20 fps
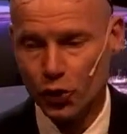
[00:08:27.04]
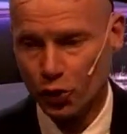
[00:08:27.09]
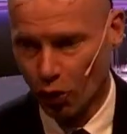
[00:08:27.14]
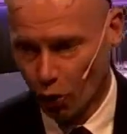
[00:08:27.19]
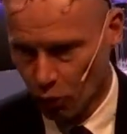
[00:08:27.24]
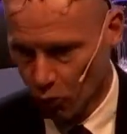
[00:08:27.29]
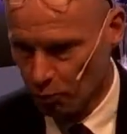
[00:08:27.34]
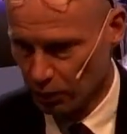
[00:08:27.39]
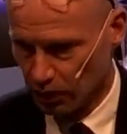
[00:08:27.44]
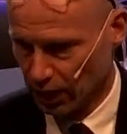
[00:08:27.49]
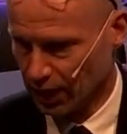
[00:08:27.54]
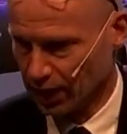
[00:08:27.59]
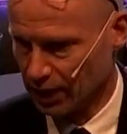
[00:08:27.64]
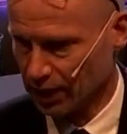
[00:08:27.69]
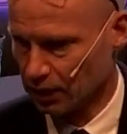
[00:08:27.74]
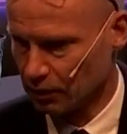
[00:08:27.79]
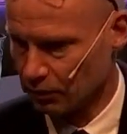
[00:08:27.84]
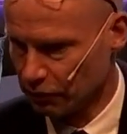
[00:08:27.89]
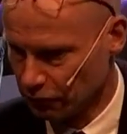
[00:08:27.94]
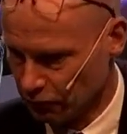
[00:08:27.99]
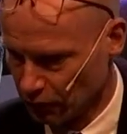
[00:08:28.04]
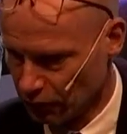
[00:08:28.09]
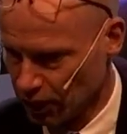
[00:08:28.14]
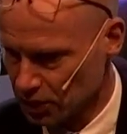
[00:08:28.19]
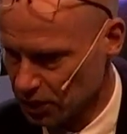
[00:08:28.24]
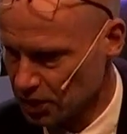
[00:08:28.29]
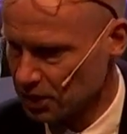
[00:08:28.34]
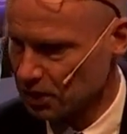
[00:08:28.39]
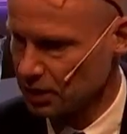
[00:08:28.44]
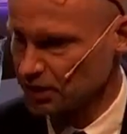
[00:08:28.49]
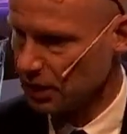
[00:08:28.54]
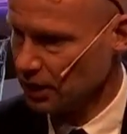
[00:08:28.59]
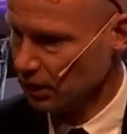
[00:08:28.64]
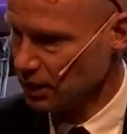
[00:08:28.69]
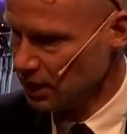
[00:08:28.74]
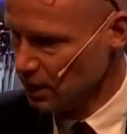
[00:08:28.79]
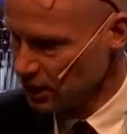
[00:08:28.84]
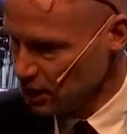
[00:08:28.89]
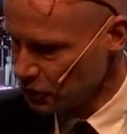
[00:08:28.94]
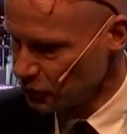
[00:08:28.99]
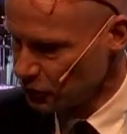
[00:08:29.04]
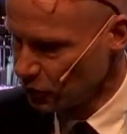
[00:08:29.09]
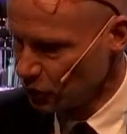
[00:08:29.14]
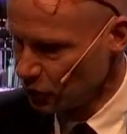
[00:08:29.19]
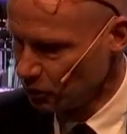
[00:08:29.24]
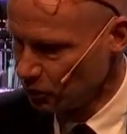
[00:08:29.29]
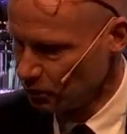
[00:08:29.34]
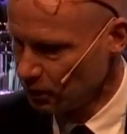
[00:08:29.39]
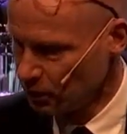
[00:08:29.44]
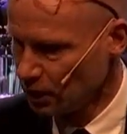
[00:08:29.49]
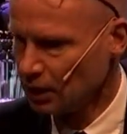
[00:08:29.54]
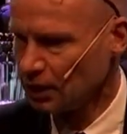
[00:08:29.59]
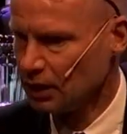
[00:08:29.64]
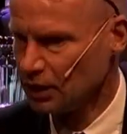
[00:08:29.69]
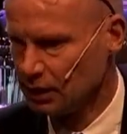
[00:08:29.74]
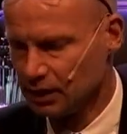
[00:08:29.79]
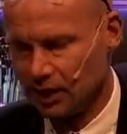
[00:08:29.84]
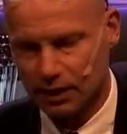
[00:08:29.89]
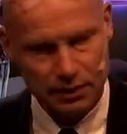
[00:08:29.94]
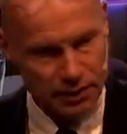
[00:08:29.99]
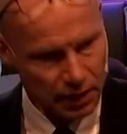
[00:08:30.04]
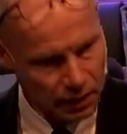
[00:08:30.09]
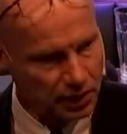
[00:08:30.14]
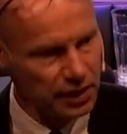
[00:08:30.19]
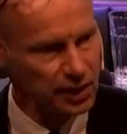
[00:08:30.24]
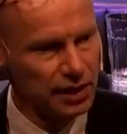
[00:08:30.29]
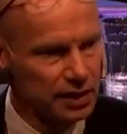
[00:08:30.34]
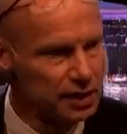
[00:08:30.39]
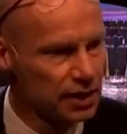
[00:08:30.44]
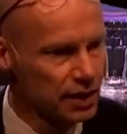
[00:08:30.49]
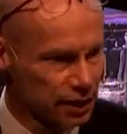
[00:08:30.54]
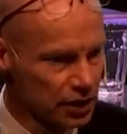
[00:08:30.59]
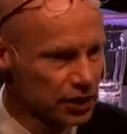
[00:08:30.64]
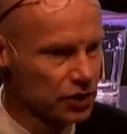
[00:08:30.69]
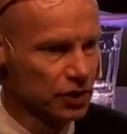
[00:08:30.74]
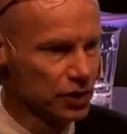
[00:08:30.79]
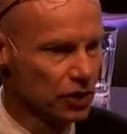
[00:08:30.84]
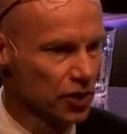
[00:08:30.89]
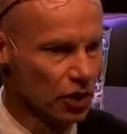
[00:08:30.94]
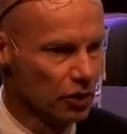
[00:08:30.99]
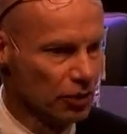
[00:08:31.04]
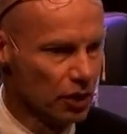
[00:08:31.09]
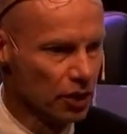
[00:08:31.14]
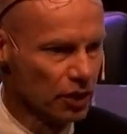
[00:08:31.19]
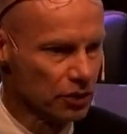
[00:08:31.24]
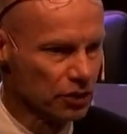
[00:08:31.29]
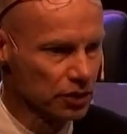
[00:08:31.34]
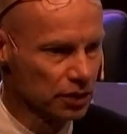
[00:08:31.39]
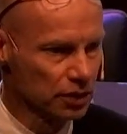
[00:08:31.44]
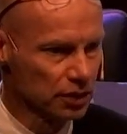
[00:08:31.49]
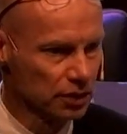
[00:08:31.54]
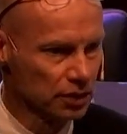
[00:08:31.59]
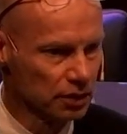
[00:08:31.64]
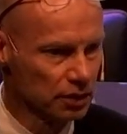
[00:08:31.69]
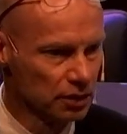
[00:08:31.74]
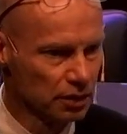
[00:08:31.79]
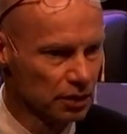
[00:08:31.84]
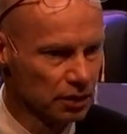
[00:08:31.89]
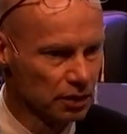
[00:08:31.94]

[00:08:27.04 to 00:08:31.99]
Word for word: us in this room that Tajikistan is the co-host. But I